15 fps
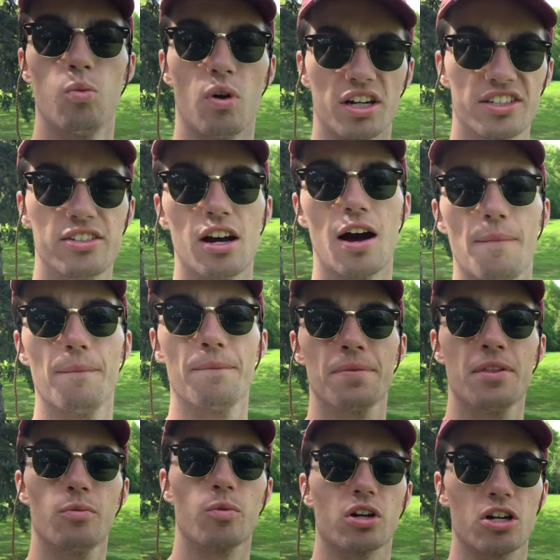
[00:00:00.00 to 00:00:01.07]
What's up?
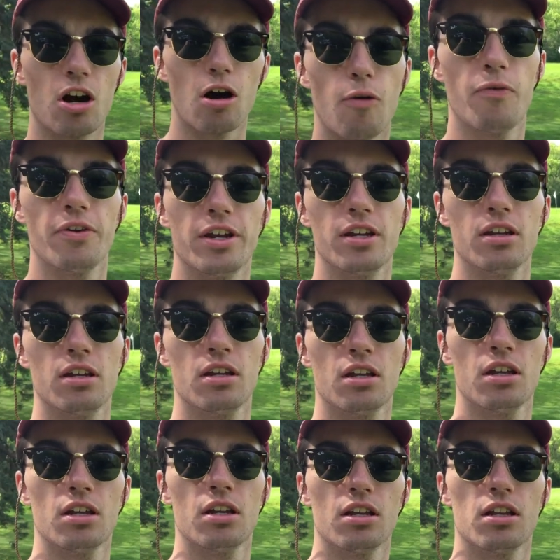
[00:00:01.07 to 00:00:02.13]
We're golfing.
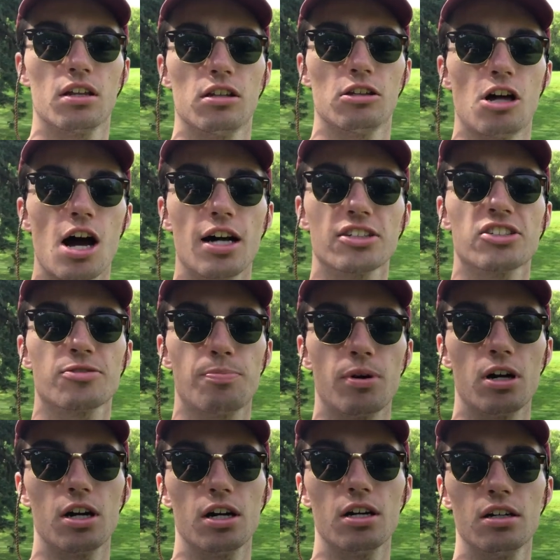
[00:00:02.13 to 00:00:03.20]
Lost
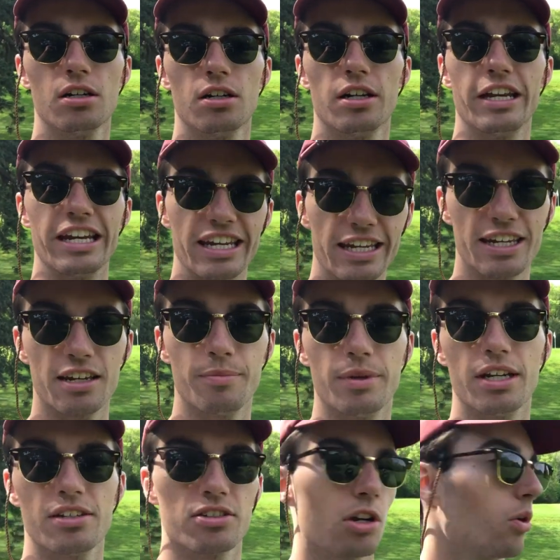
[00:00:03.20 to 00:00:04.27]
spur in Eagan,
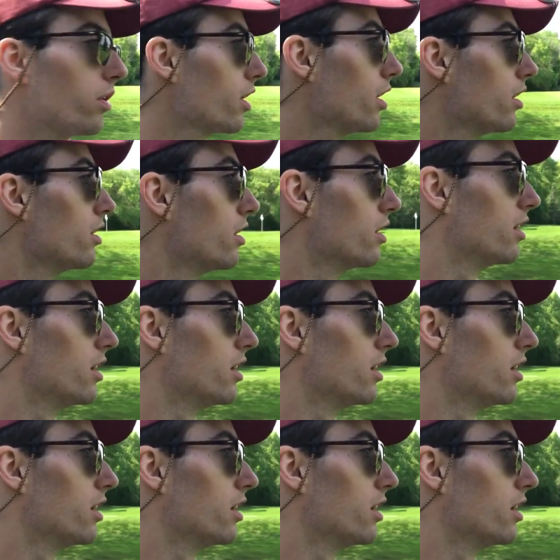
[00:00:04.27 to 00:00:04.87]
Minnesota.